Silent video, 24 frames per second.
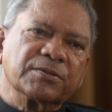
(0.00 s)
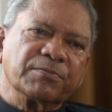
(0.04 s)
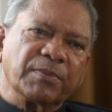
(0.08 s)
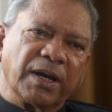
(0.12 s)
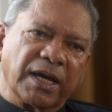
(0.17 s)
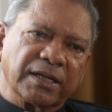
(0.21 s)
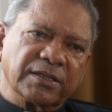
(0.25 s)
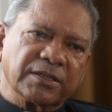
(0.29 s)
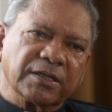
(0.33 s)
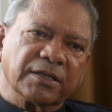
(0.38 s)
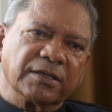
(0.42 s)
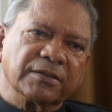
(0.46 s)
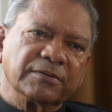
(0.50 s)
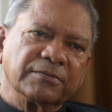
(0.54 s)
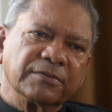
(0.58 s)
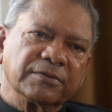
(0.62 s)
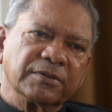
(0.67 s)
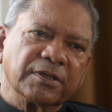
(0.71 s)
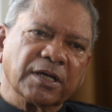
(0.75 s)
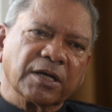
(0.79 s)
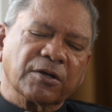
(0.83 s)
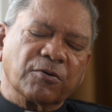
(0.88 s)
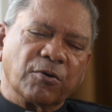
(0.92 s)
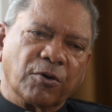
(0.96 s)
matter,
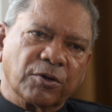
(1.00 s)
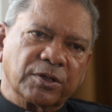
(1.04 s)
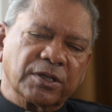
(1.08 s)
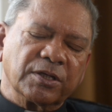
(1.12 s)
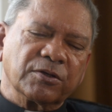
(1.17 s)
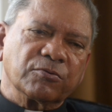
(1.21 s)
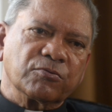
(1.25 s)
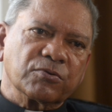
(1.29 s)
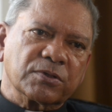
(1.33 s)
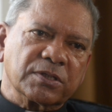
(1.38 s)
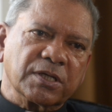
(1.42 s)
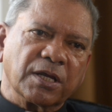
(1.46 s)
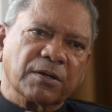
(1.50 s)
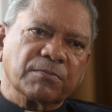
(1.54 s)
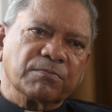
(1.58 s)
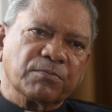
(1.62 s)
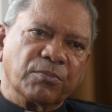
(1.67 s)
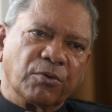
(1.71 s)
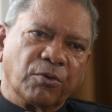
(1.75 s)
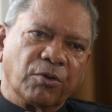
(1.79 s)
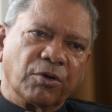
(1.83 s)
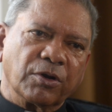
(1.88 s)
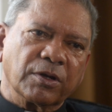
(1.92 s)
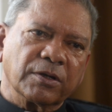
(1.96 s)
according to St.
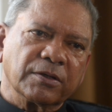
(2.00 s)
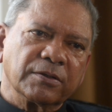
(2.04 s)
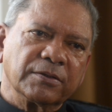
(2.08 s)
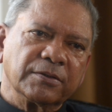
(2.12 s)
Paul: